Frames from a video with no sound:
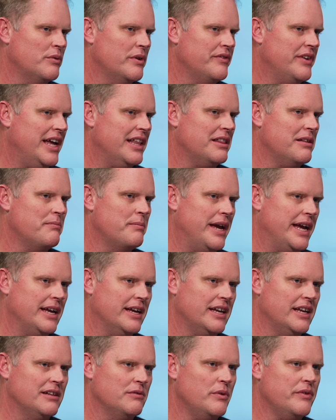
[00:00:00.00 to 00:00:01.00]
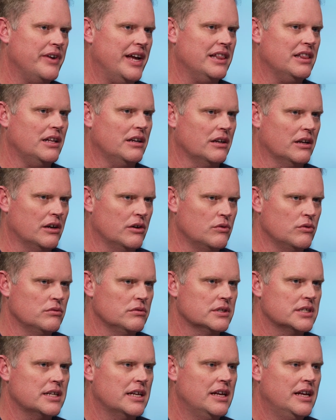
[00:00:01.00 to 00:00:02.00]
We've got the banking, we've got the
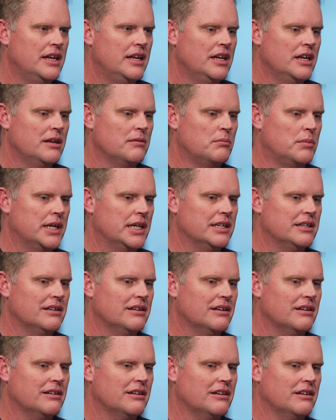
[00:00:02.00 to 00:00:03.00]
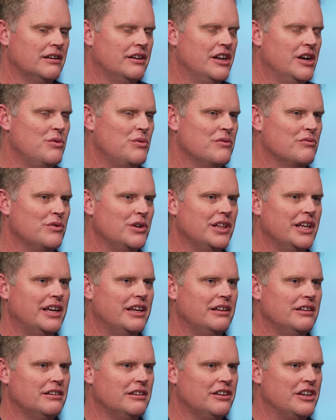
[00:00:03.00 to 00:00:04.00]
loans, but no one
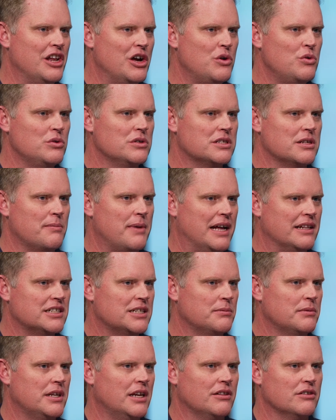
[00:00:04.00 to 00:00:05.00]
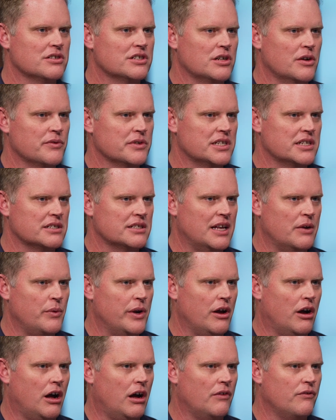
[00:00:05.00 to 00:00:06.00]
really knows about some of the other services that
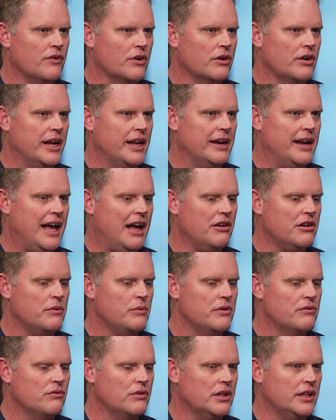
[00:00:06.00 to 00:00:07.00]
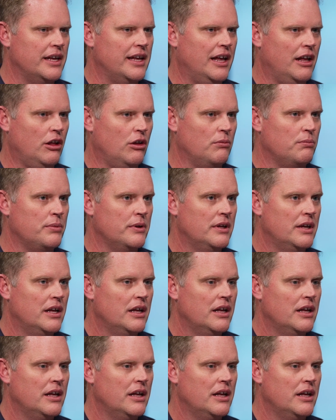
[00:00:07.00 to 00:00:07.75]
we offer. And how can we really help?